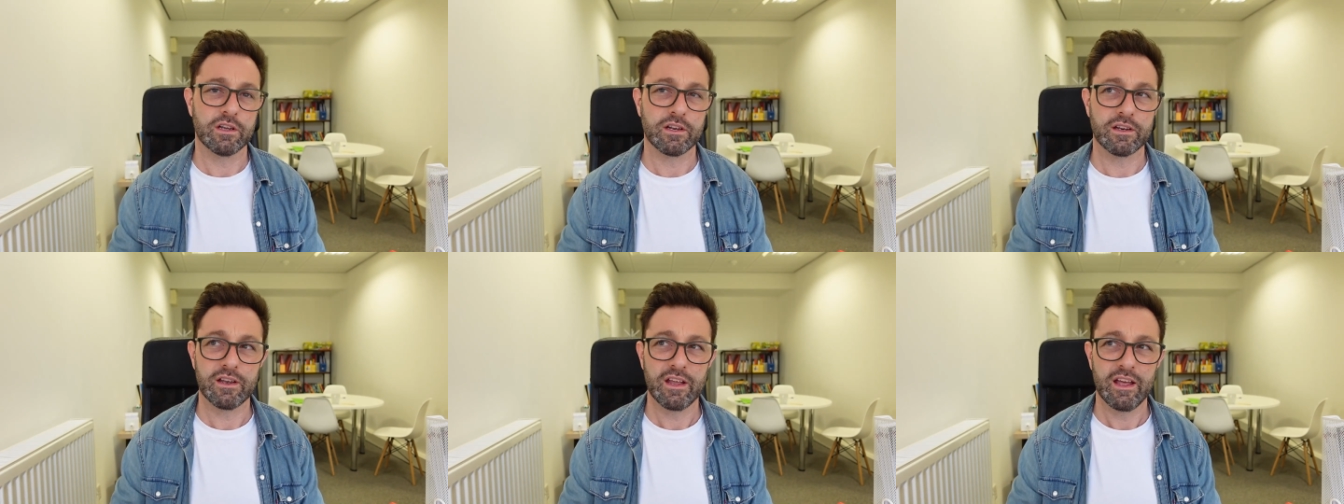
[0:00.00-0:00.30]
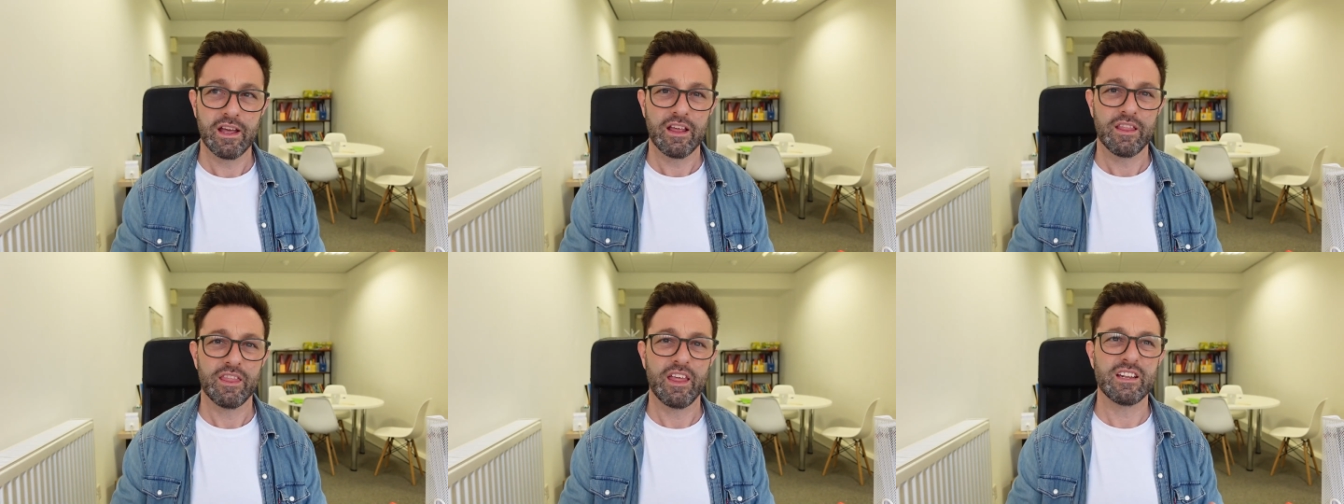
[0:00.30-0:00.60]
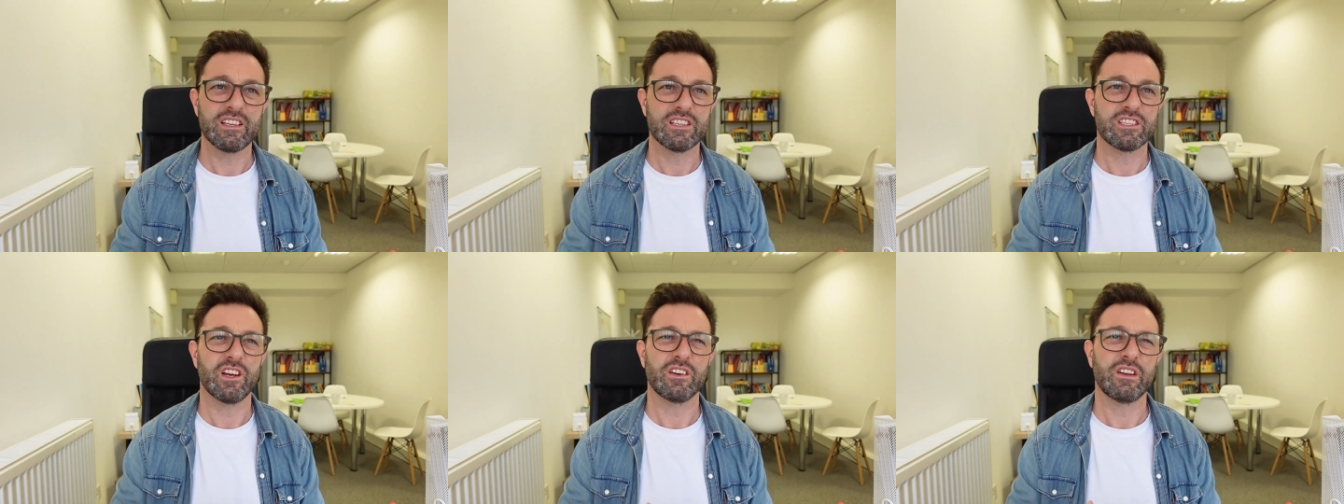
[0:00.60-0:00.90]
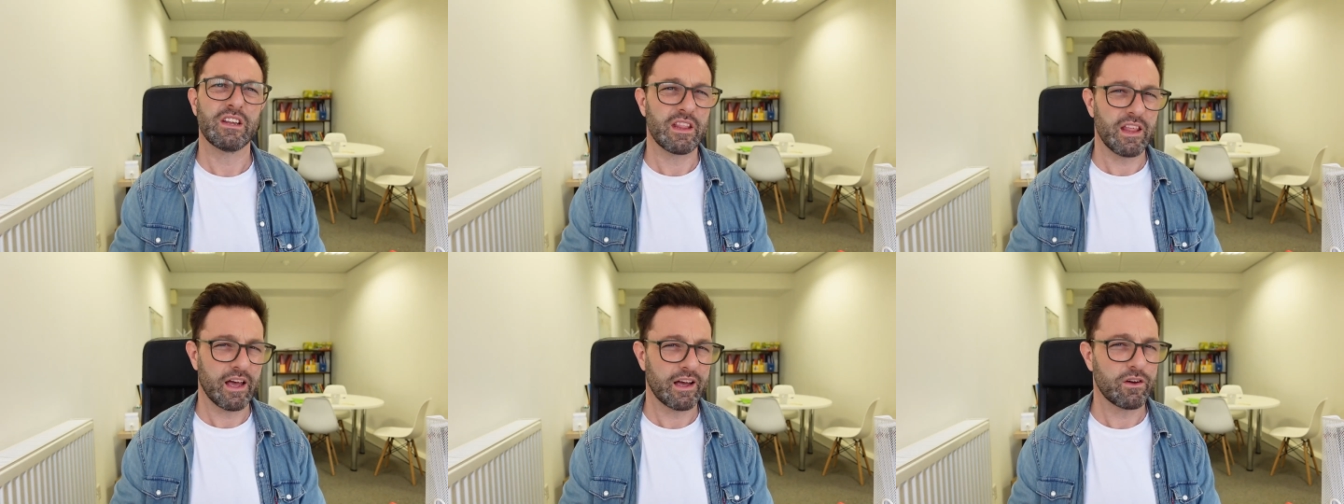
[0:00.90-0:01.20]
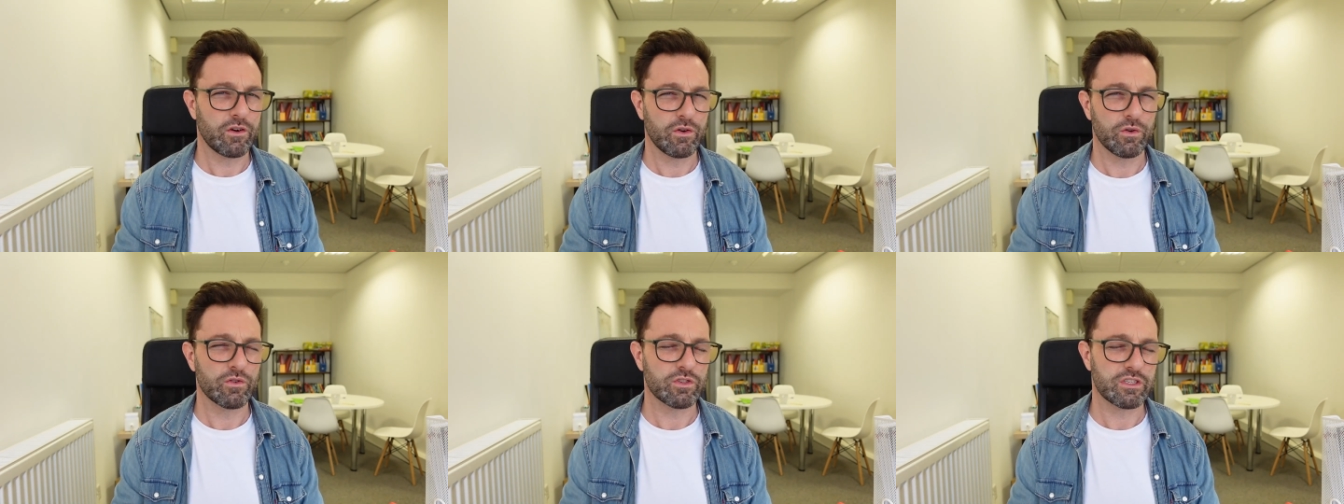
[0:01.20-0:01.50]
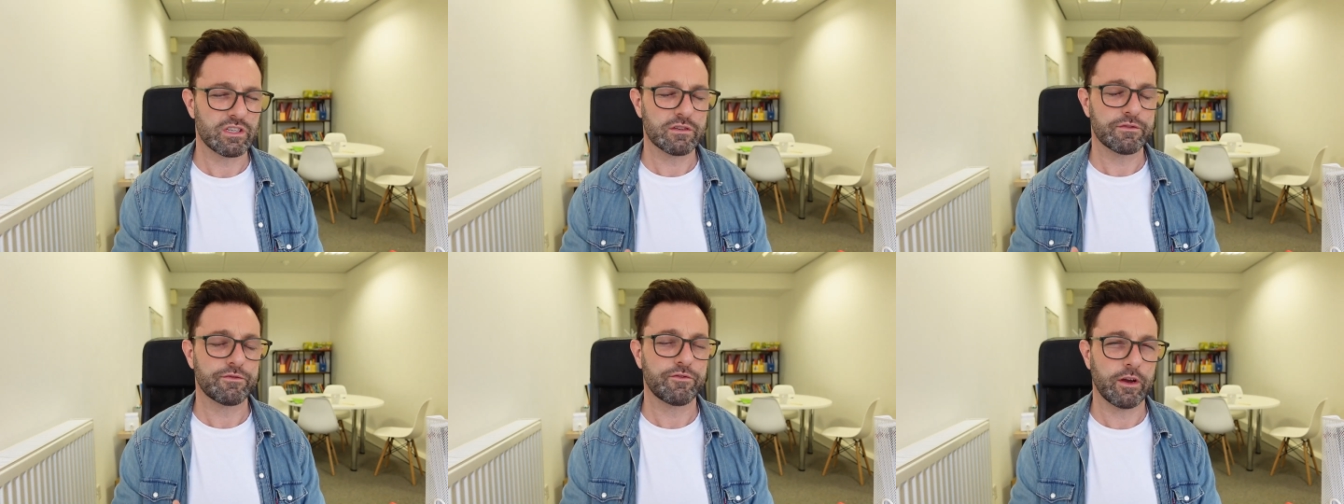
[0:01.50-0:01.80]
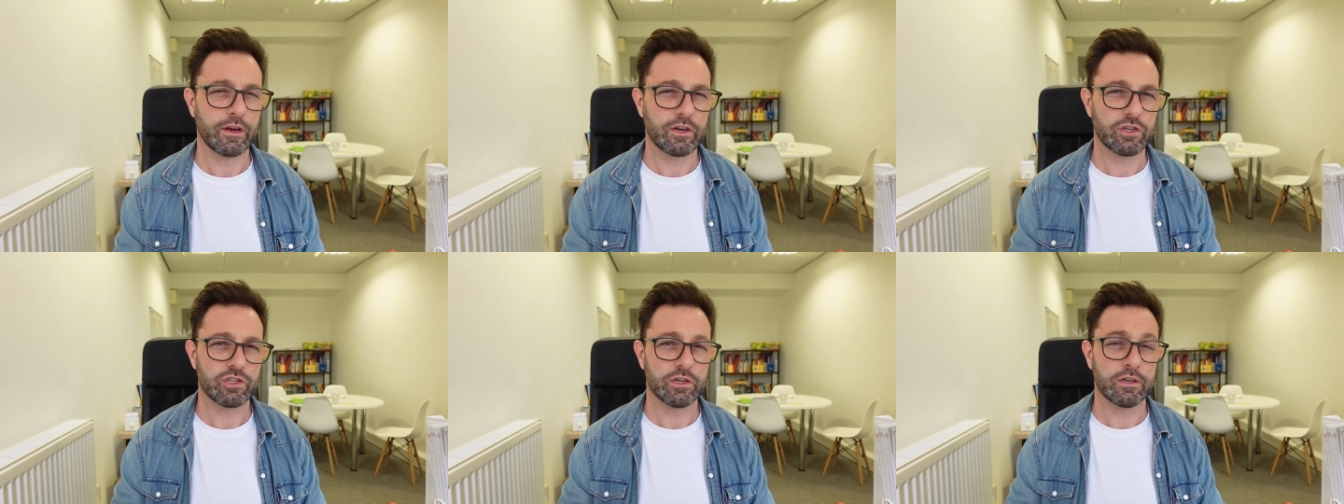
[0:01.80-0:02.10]
and then suddenly that causes
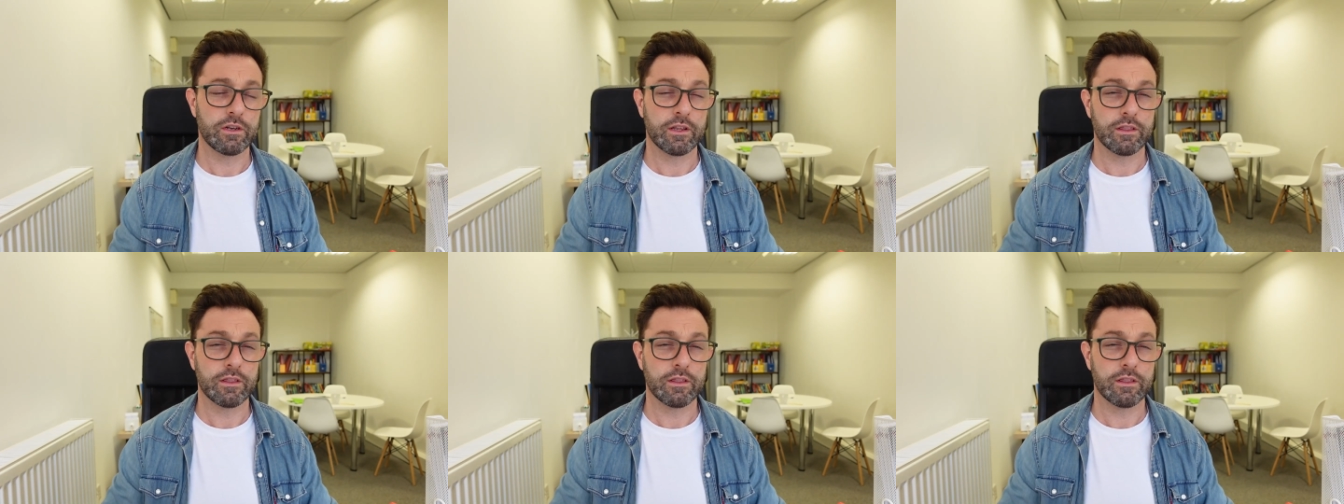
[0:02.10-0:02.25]
friction,